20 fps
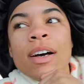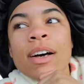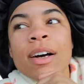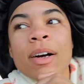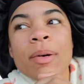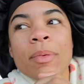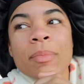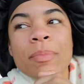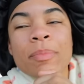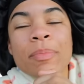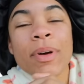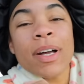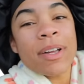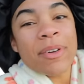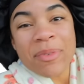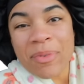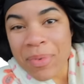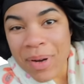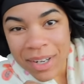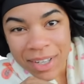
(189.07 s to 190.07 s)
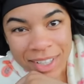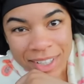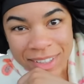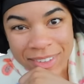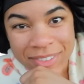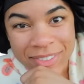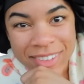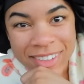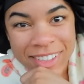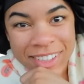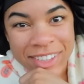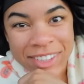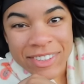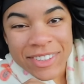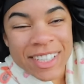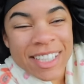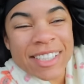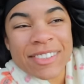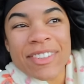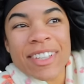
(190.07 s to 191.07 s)
Um, but welcome to
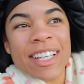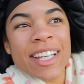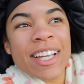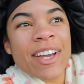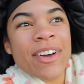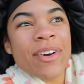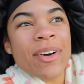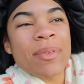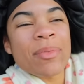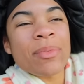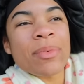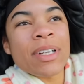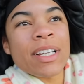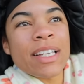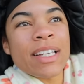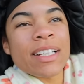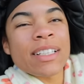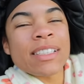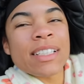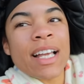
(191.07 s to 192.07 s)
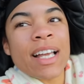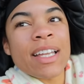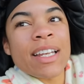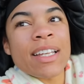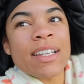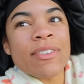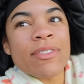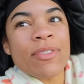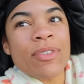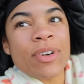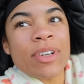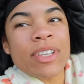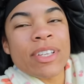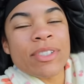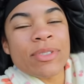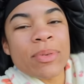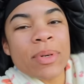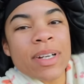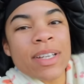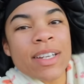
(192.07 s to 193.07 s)
this video. I'm really excited for
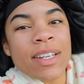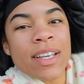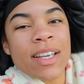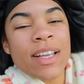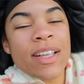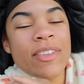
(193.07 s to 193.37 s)
this one.